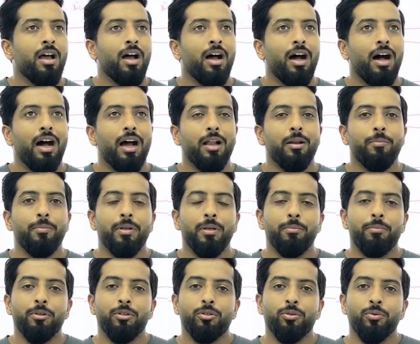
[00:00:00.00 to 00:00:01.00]
I'll be
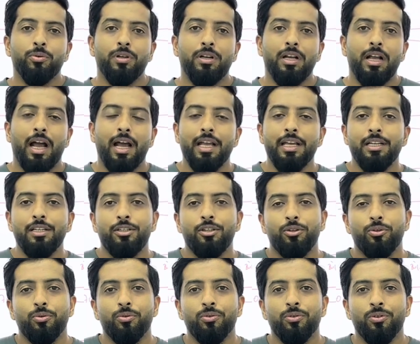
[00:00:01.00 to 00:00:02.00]
able to guide
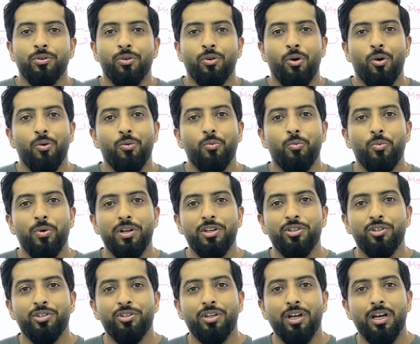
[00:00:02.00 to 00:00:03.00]
you on
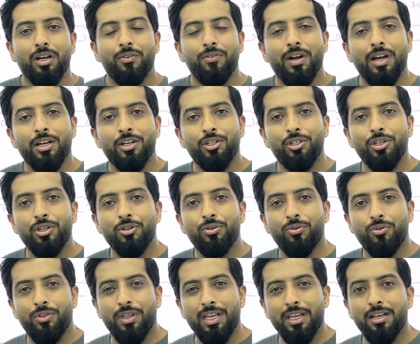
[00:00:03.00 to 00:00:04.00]
which direction to
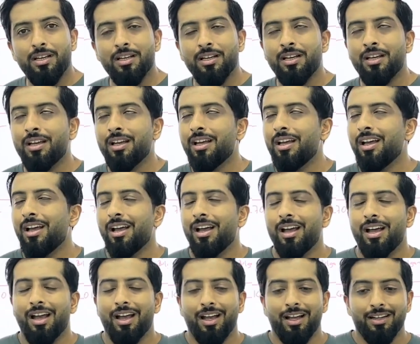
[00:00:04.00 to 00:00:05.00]
think
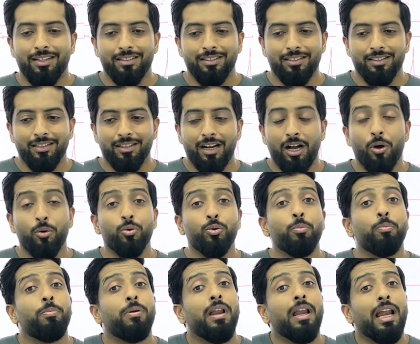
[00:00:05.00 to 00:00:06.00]
and how to
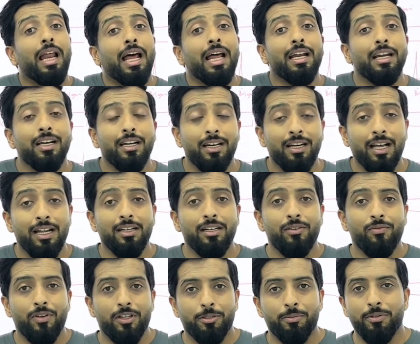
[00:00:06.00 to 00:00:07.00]
plan an
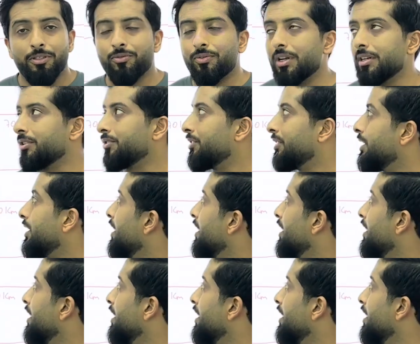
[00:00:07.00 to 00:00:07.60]
investment strategy.